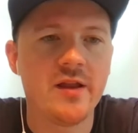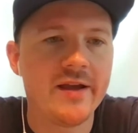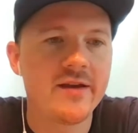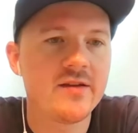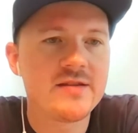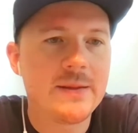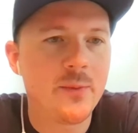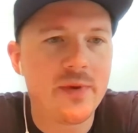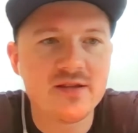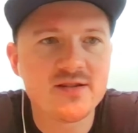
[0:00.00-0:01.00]
Like
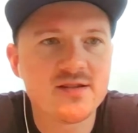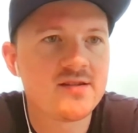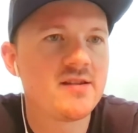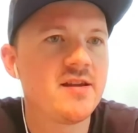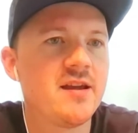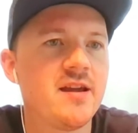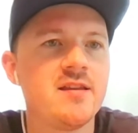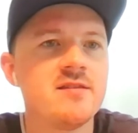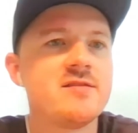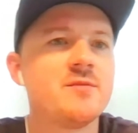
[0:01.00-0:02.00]
supplements
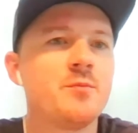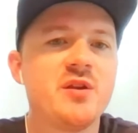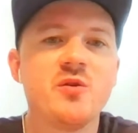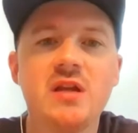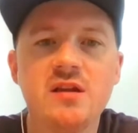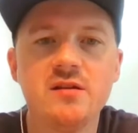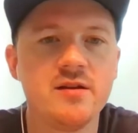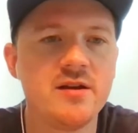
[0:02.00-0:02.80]
and beauty,